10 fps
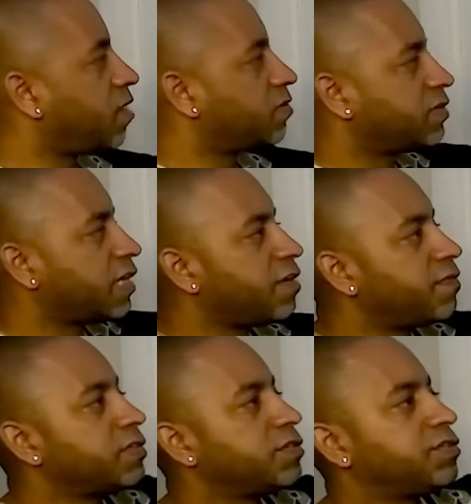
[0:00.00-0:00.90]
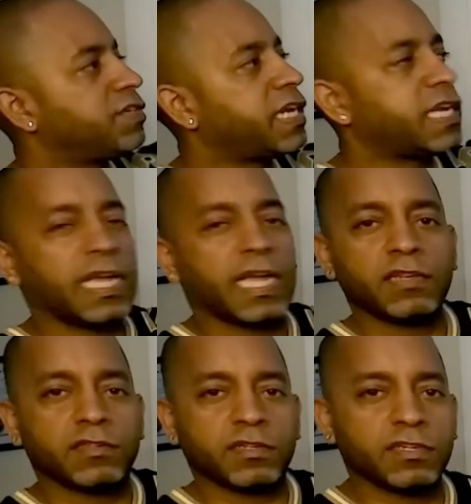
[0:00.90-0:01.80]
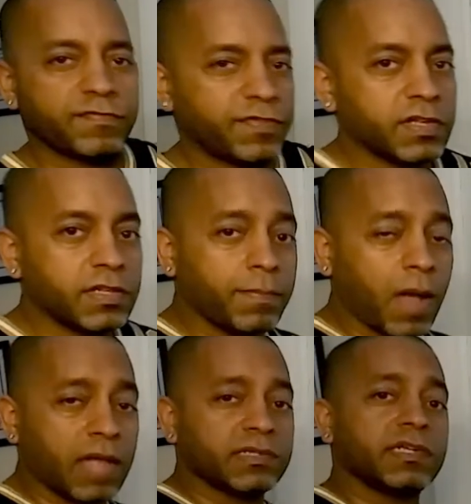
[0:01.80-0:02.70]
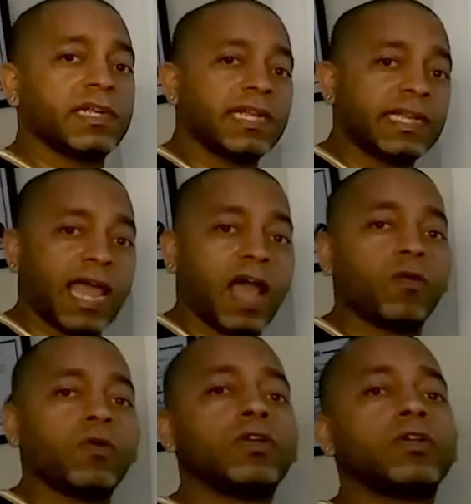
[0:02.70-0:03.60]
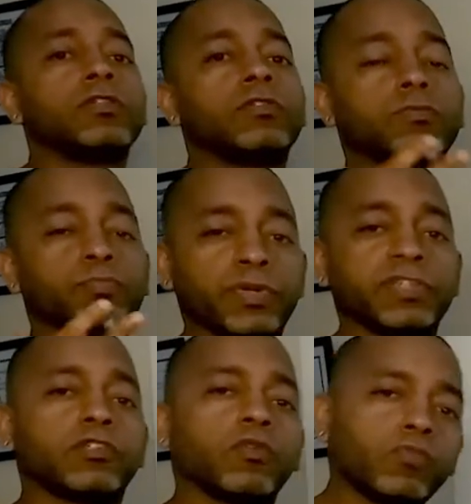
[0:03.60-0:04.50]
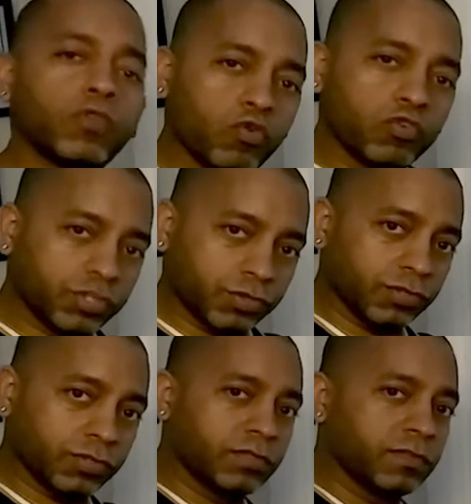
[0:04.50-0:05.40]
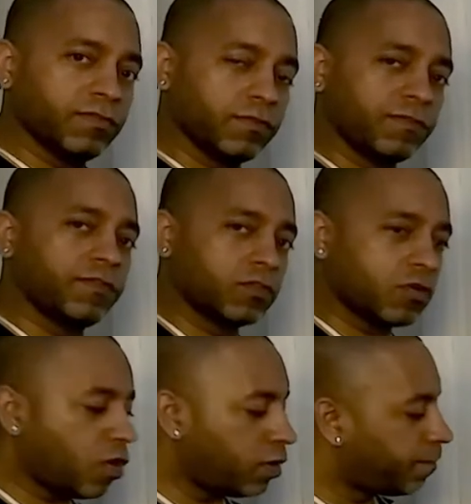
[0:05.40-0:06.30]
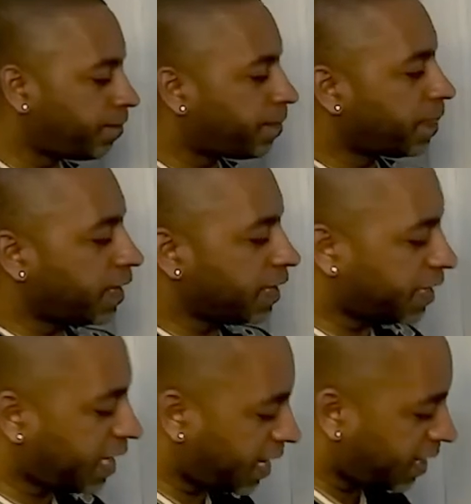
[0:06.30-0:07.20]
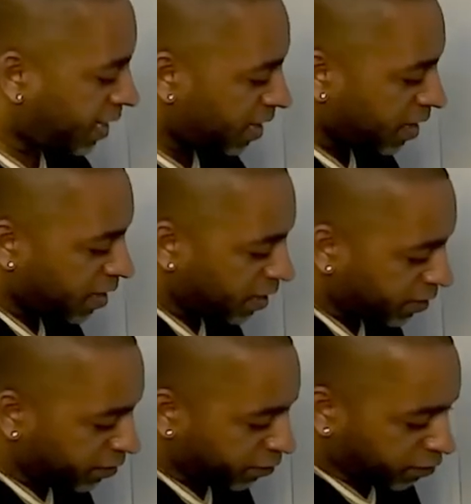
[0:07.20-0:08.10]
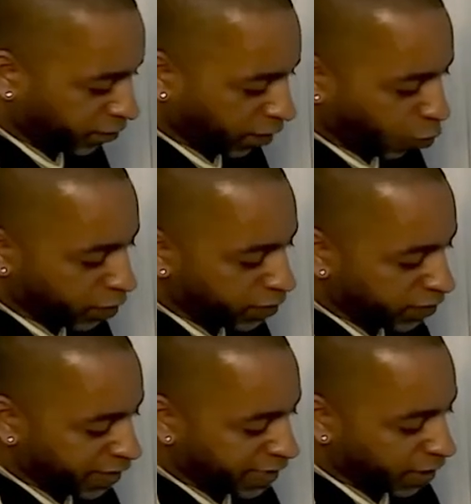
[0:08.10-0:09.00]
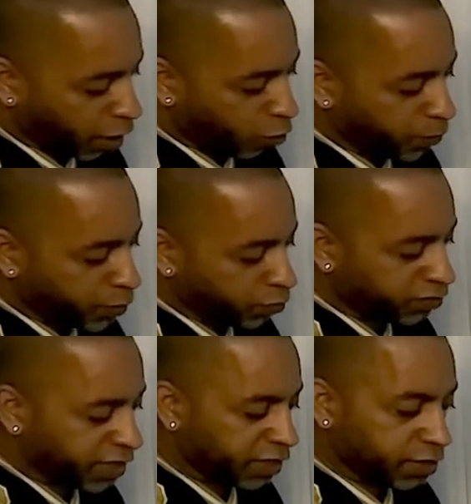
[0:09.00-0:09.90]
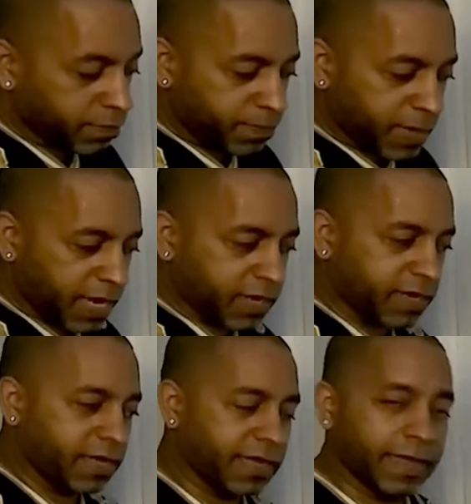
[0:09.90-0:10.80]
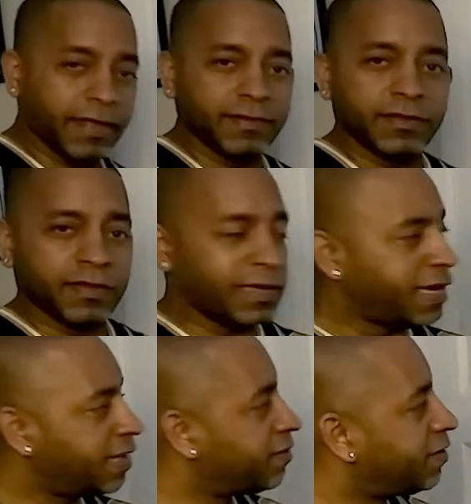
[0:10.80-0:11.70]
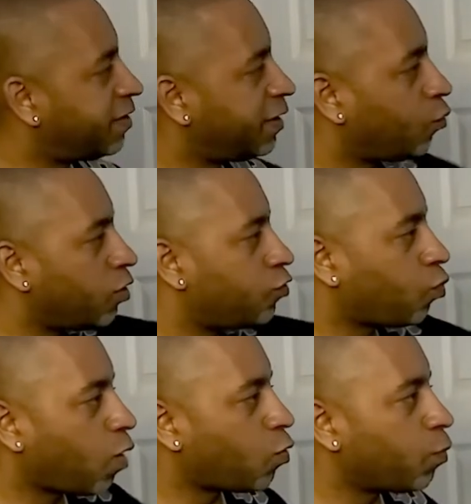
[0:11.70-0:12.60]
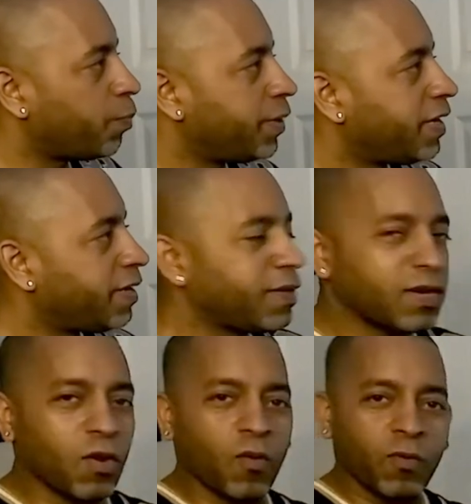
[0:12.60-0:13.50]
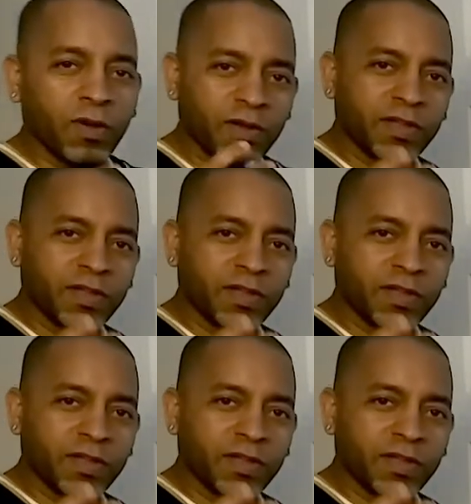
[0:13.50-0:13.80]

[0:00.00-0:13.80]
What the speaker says: account, savings, checking, and certificate deposit. Now, to bring some notion, food for thought, again, so we can help you take your pick and let's see which one will be, you know,